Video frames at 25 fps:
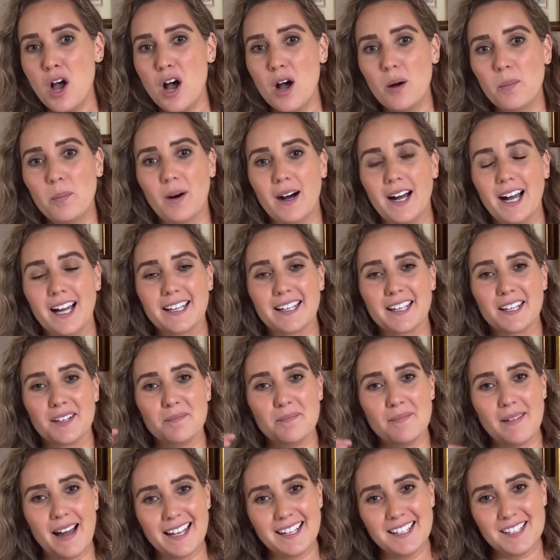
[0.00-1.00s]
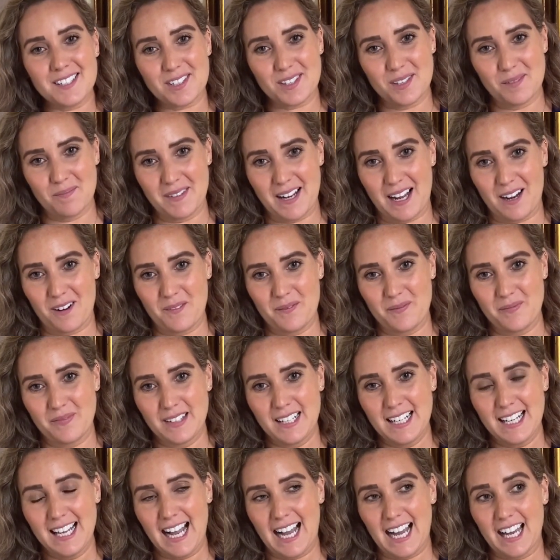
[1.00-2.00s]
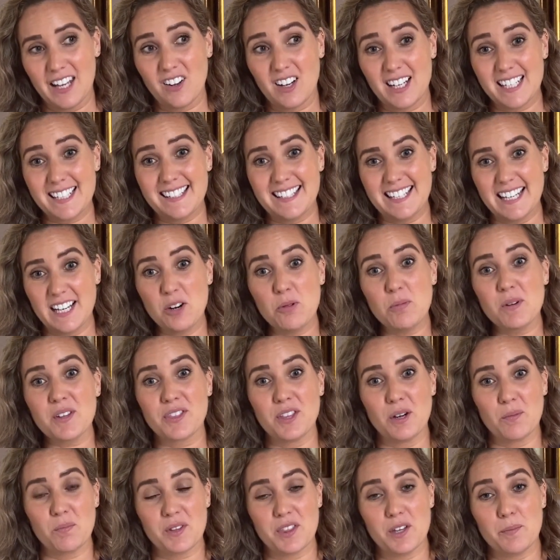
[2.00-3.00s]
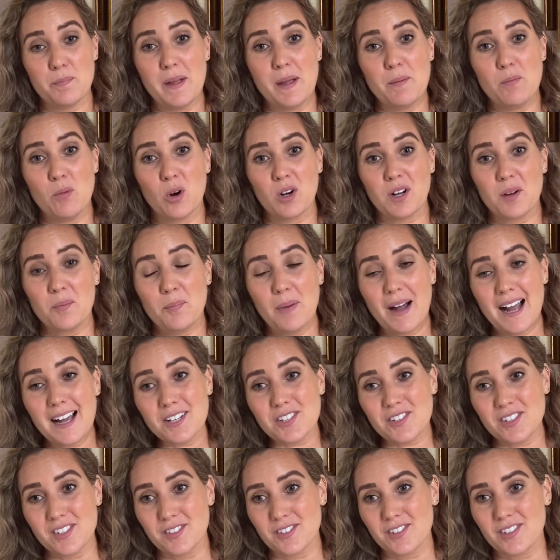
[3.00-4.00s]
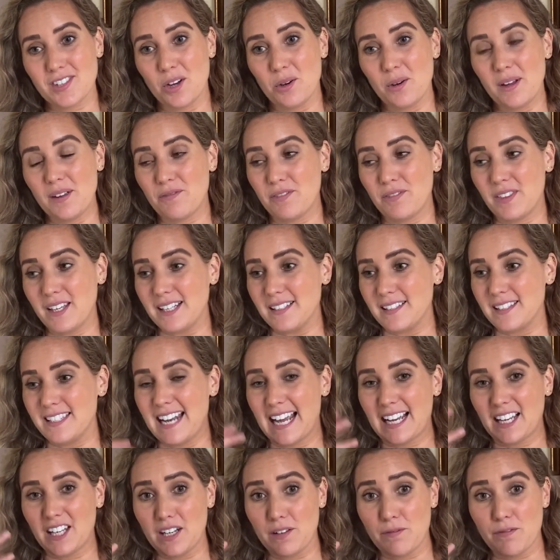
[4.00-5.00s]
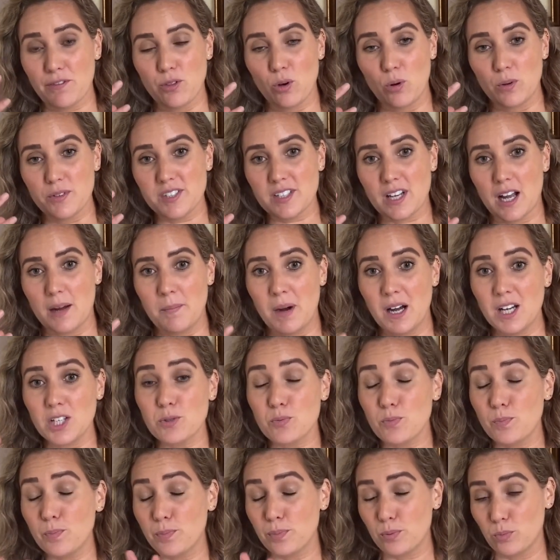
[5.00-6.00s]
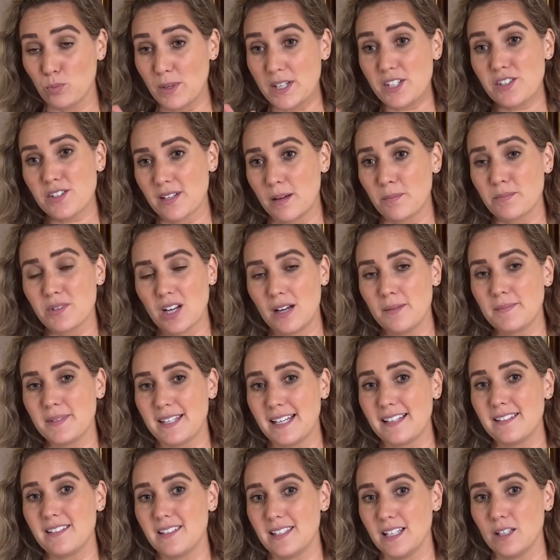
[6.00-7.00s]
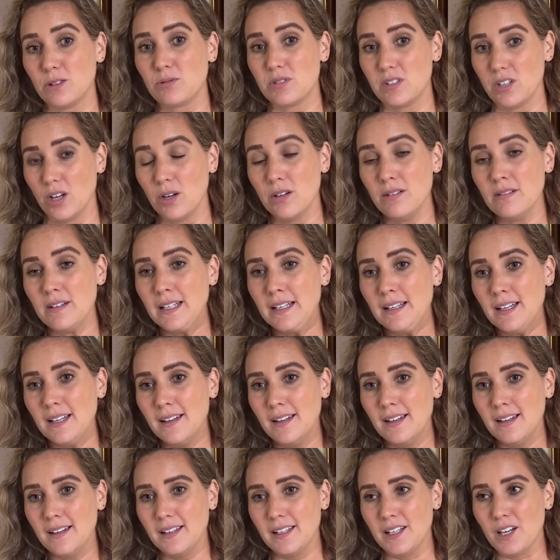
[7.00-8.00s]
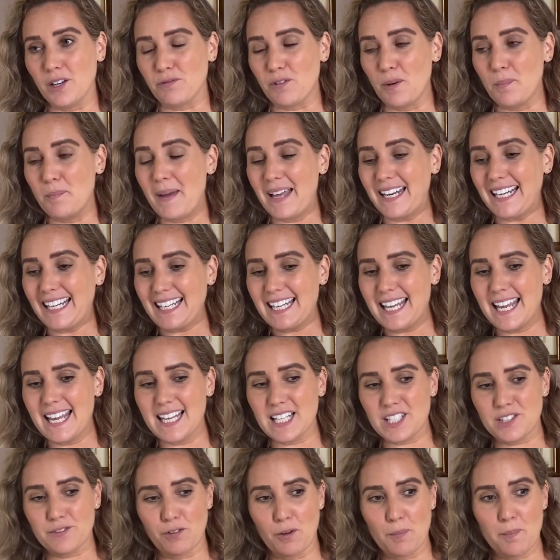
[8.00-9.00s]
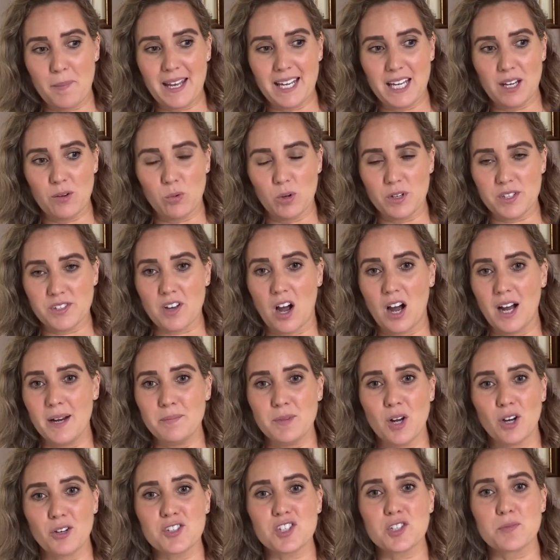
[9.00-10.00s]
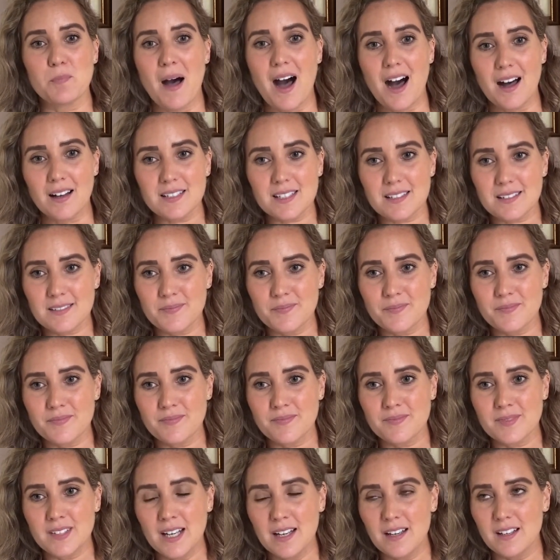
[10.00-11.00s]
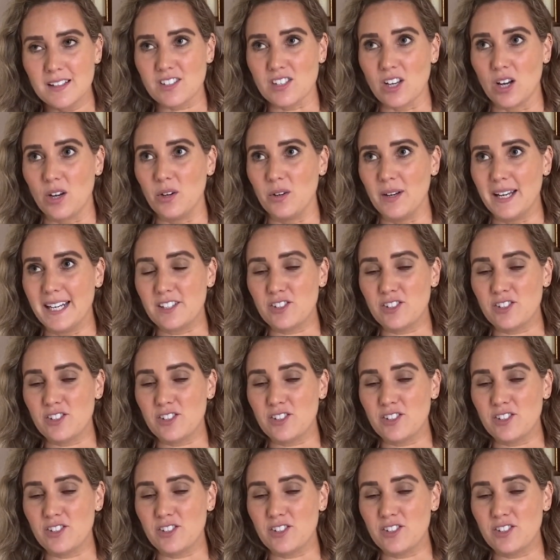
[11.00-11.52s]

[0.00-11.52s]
but I can manage them now, and I deal with them with a bit more compassion. So if these negative thoughts come up, which sometimes they still do, for many years for me it was, I'm not smart. So it